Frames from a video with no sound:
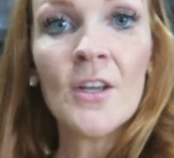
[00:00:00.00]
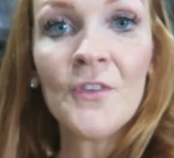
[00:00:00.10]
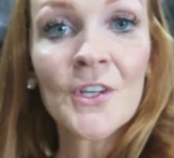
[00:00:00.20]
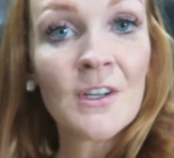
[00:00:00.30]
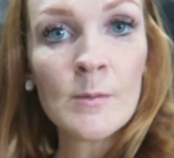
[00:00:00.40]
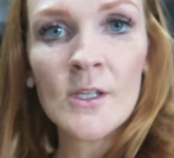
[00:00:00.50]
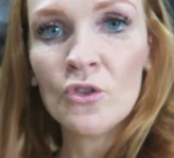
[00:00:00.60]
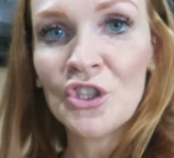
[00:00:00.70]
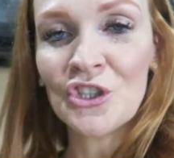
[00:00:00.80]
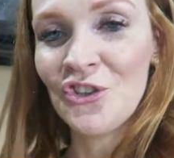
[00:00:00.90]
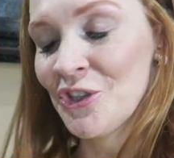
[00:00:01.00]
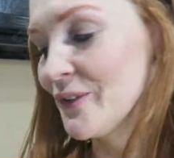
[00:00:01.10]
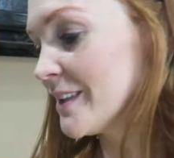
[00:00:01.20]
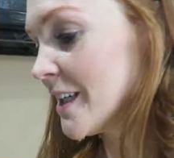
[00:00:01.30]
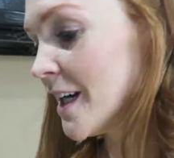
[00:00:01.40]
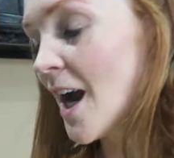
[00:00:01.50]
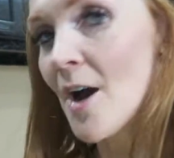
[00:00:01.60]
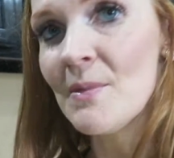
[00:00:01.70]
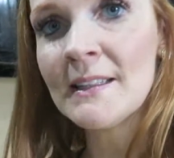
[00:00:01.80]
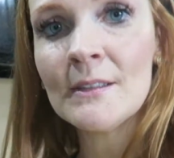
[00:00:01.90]
If you're gonna be using a juicer,
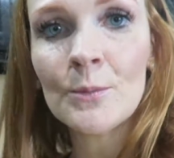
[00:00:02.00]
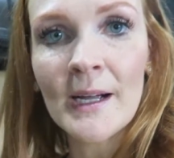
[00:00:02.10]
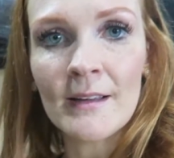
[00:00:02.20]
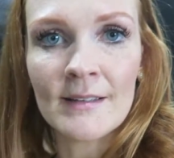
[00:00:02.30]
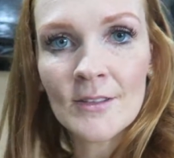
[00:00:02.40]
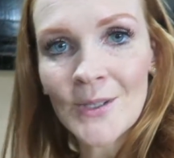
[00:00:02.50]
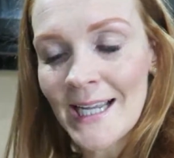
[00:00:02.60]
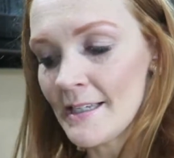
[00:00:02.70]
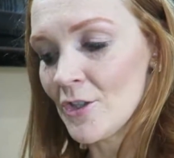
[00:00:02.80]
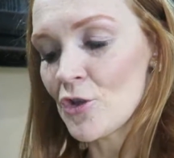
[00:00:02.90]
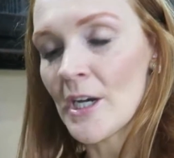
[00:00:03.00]
this is my like little handy